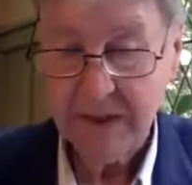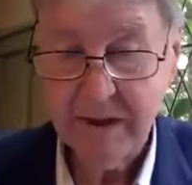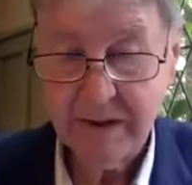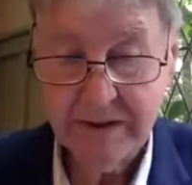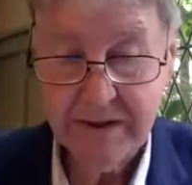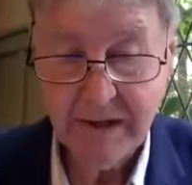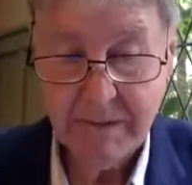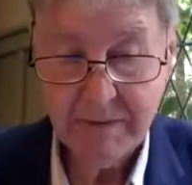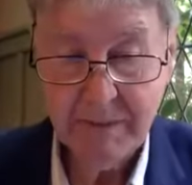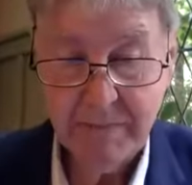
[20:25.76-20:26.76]
So to
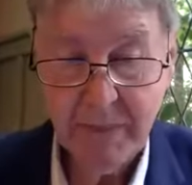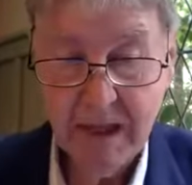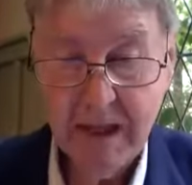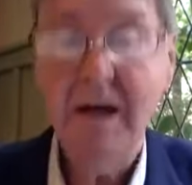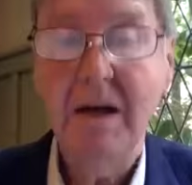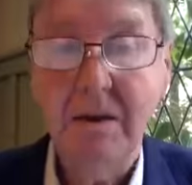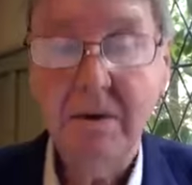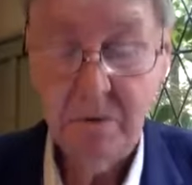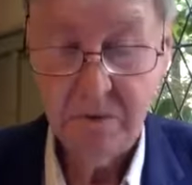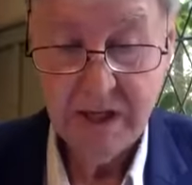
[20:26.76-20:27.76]
sum up,
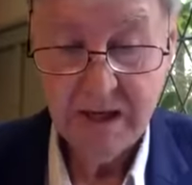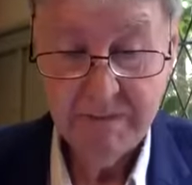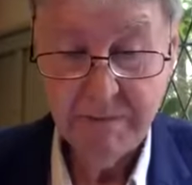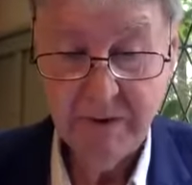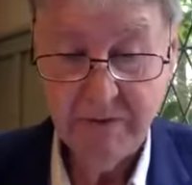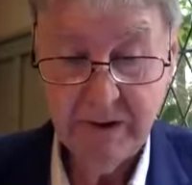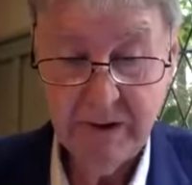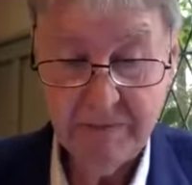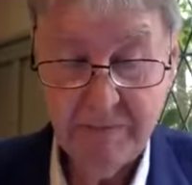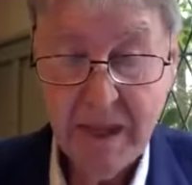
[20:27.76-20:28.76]
time's moving
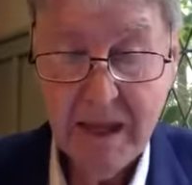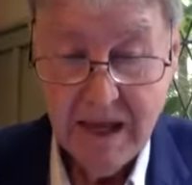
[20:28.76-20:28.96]
on.